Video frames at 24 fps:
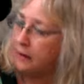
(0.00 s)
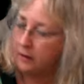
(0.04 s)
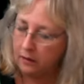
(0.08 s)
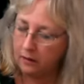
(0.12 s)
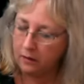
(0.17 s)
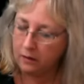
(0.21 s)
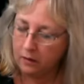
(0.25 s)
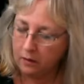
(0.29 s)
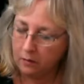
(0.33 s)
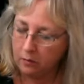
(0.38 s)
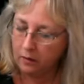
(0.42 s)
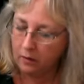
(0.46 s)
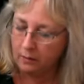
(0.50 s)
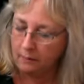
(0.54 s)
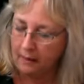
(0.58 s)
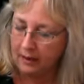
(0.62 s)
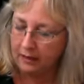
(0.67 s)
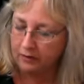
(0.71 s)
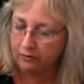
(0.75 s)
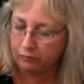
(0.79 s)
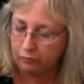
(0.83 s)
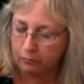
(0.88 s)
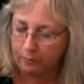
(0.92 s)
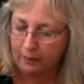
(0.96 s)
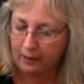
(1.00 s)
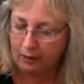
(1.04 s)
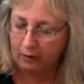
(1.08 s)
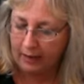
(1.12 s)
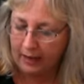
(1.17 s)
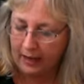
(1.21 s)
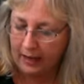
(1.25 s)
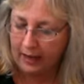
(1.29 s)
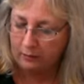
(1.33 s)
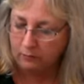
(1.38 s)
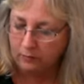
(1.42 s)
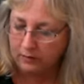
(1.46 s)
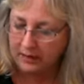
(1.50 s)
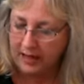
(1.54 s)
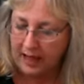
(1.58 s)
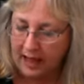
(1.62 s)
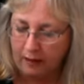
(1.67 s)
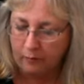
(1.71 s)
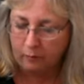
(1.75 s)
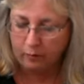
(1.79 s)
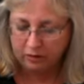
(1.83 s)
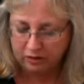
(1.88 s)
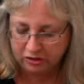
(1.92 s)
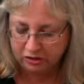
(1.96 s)
We're going to make a Strappel cane with
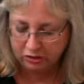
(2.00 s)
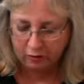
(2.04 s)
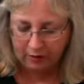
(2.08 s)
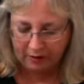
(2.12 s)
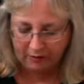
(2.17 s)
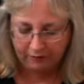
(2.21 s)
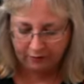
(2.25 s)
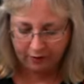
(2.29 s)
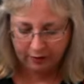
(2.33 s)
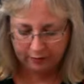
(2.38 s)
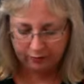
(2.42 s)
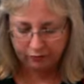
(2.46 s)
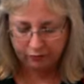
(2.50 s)
that, which is great fun.